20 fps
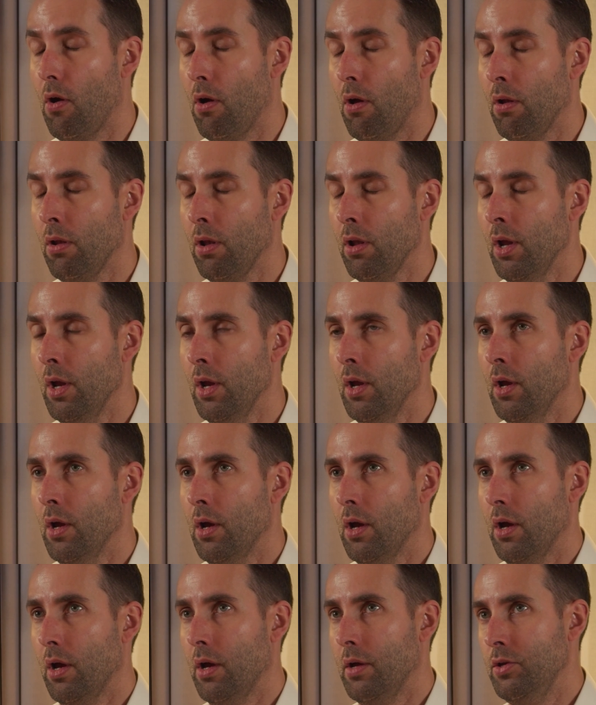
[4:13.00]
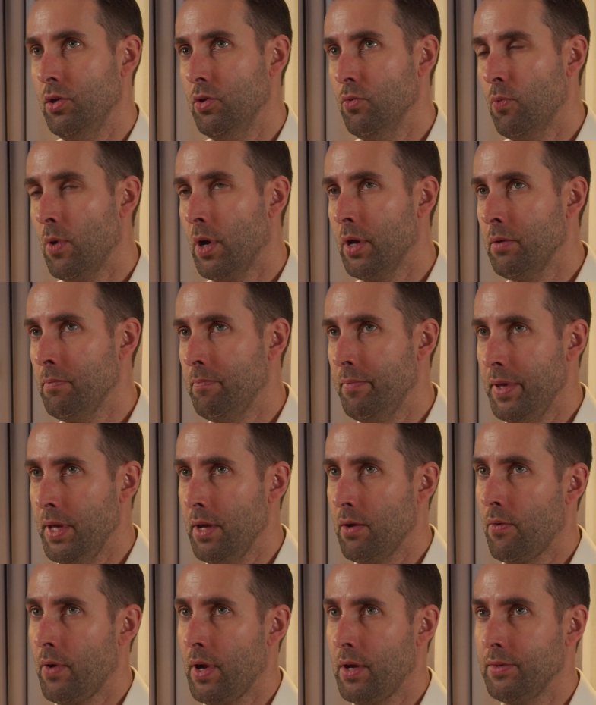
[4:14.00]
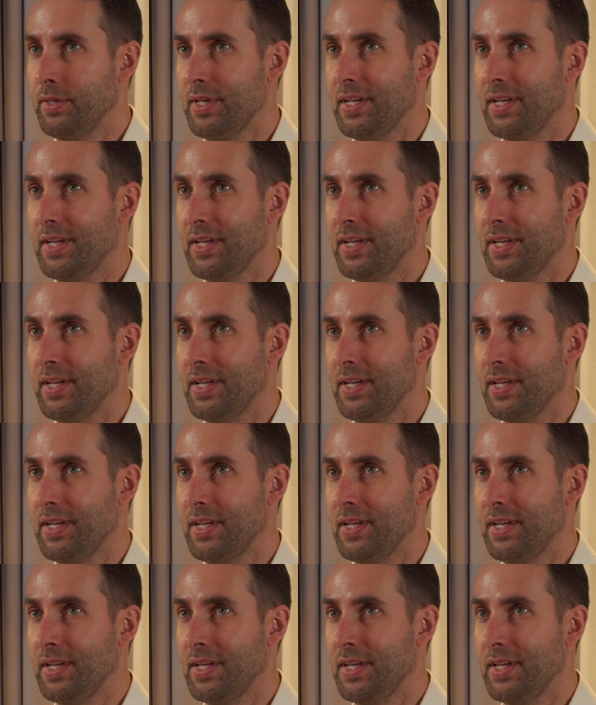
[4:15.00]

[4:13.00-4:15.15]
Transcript: all. You want to be around